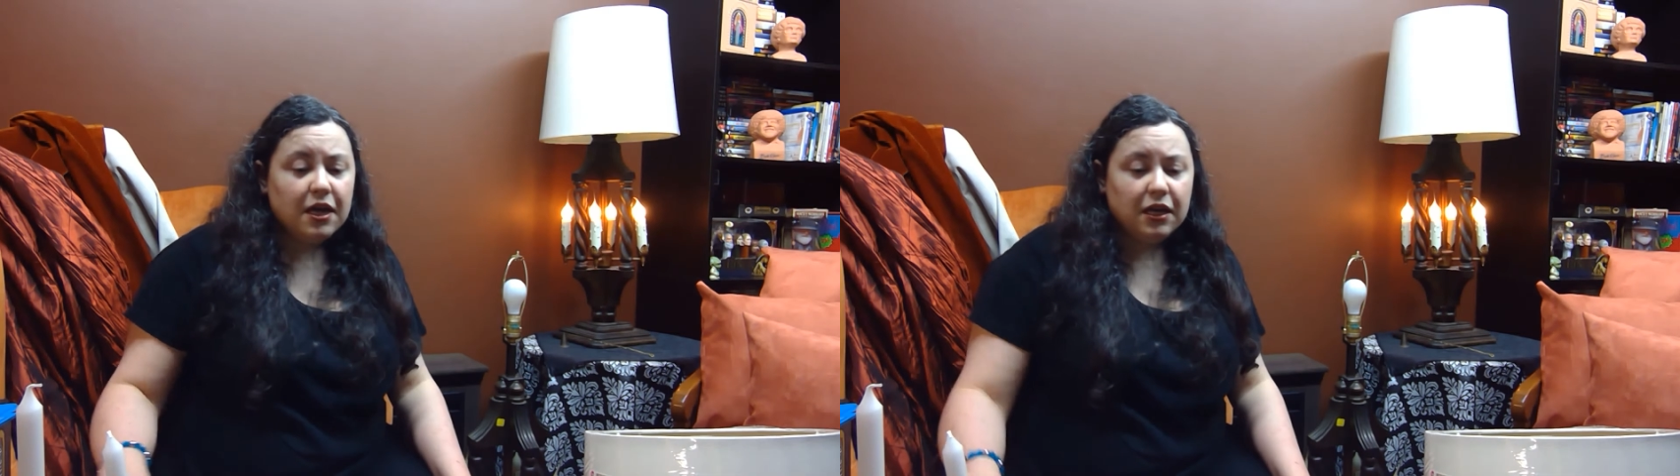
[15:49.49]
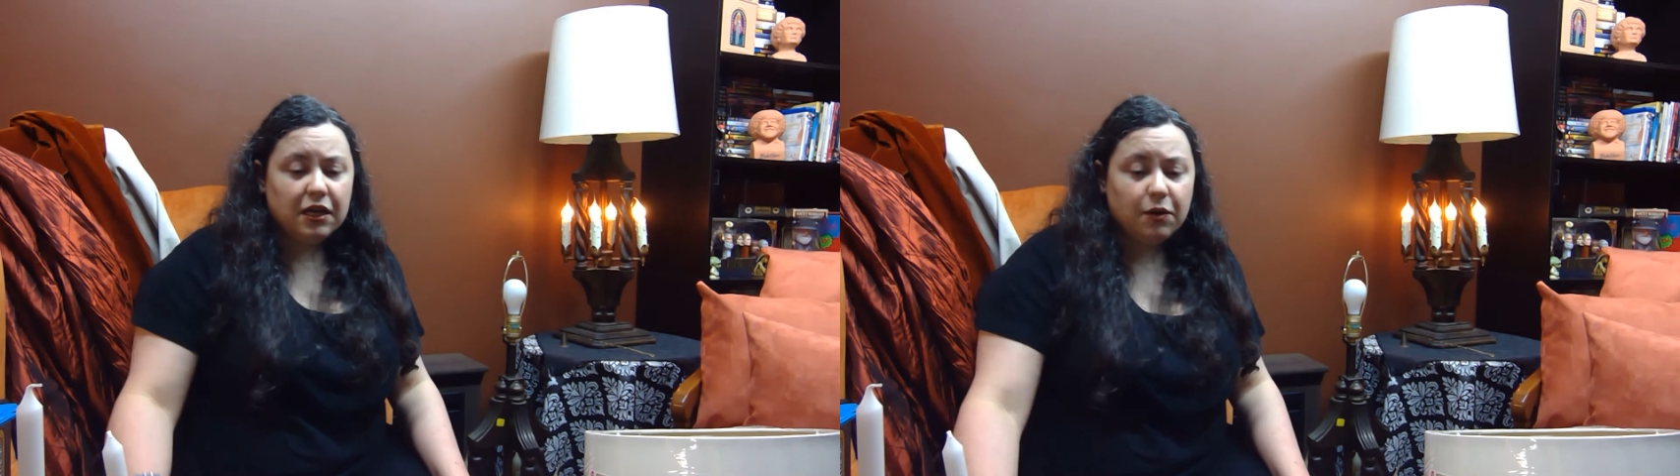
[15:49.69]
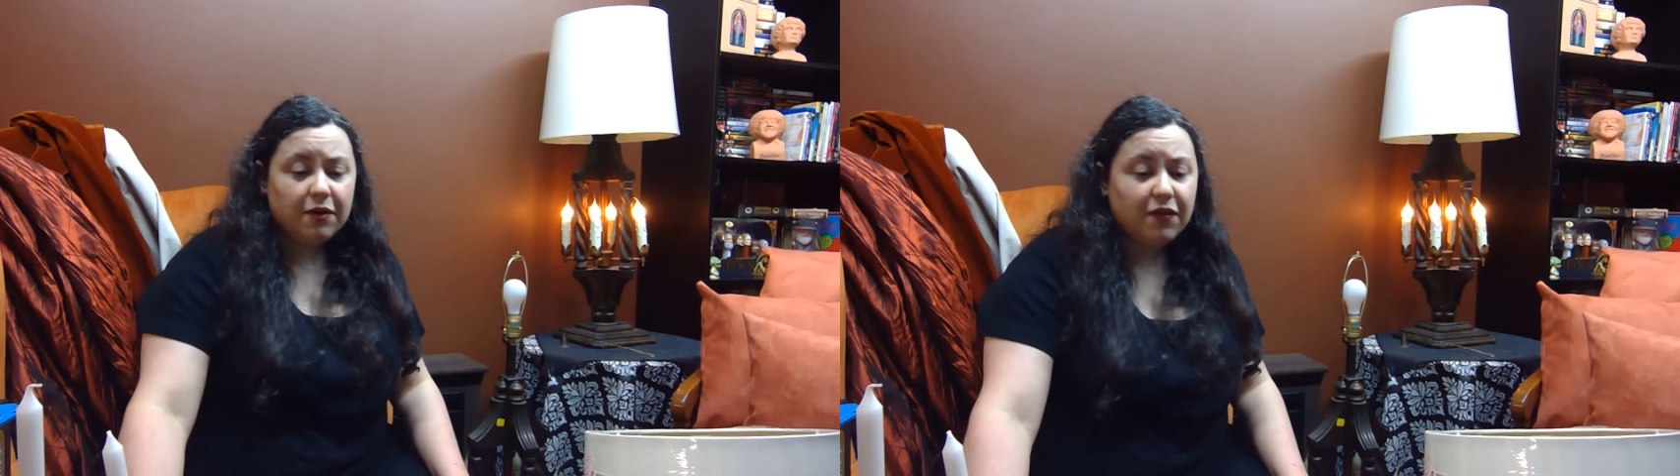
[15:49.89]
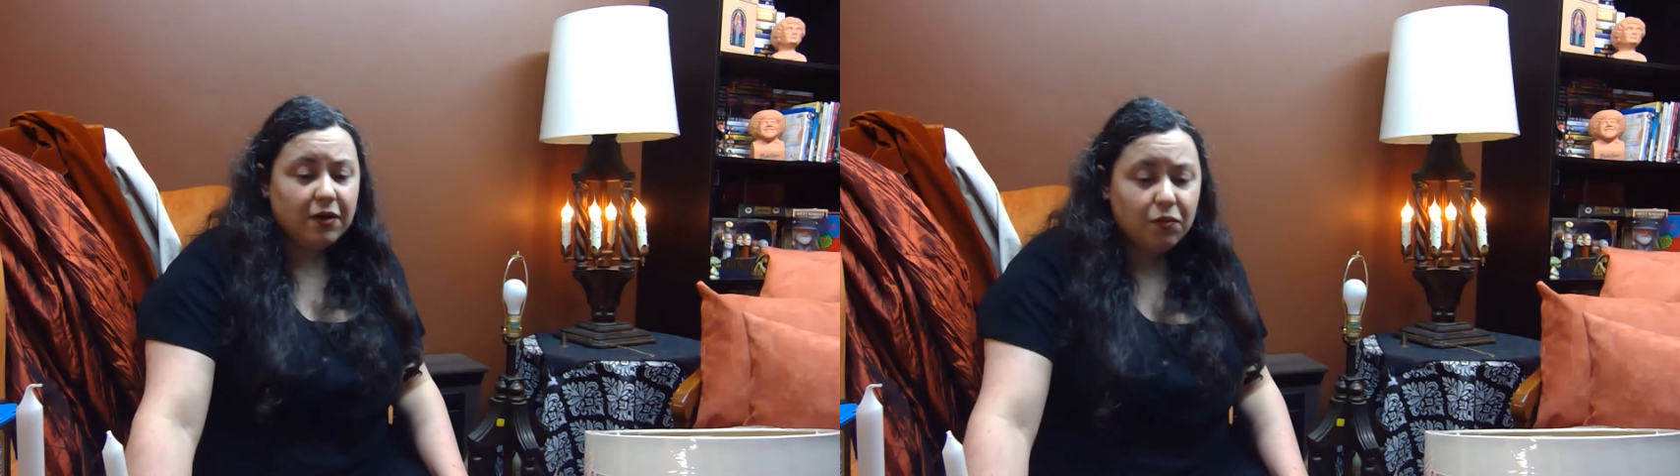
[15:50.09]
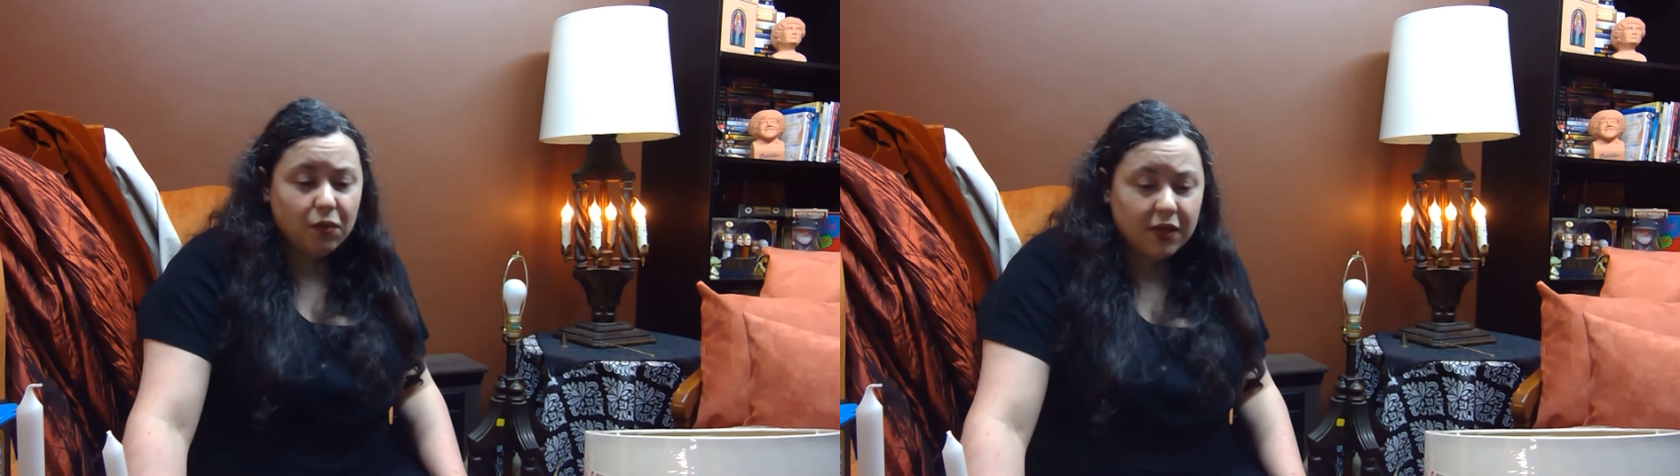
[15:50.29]
you know, if I
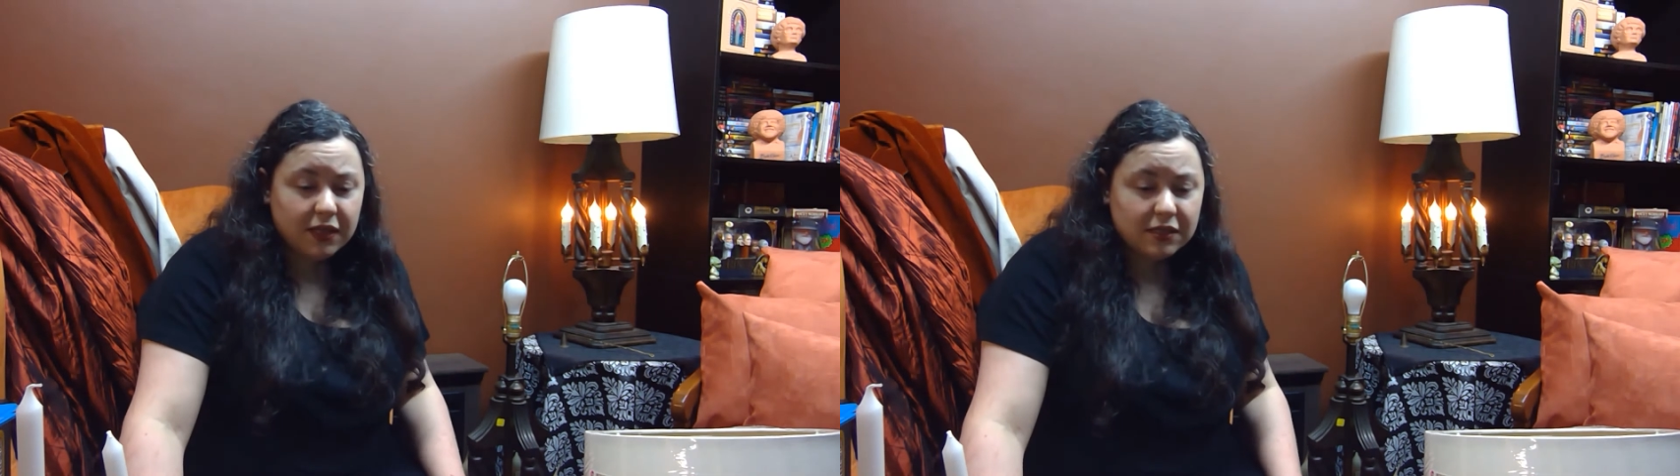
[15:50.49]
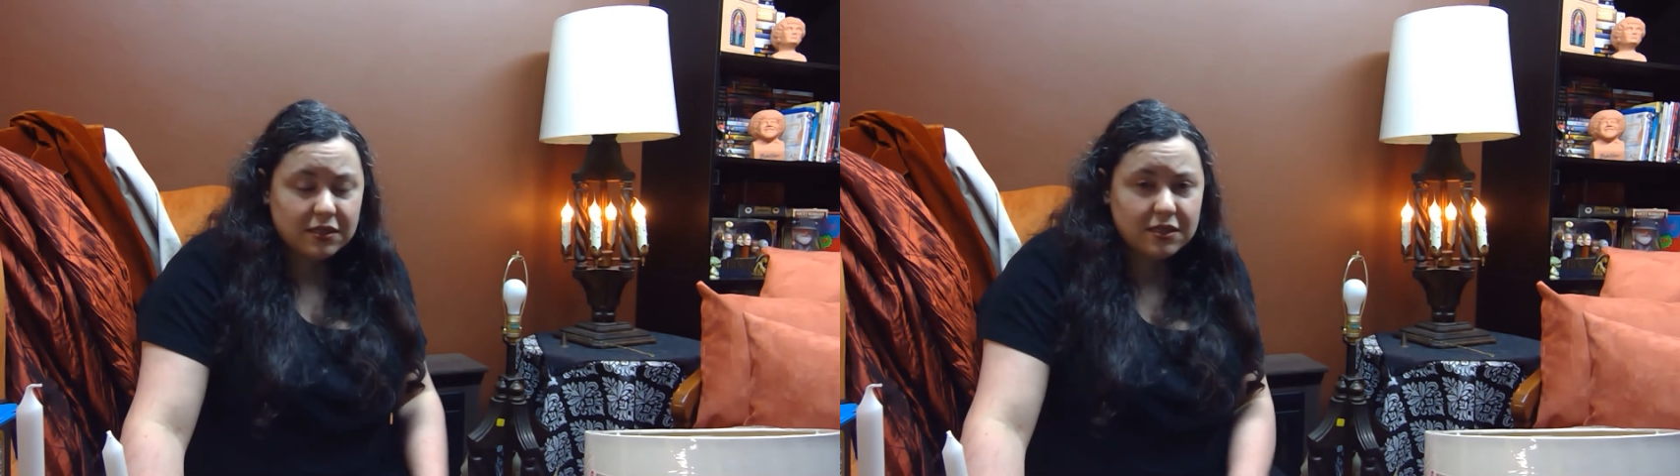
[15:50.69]
want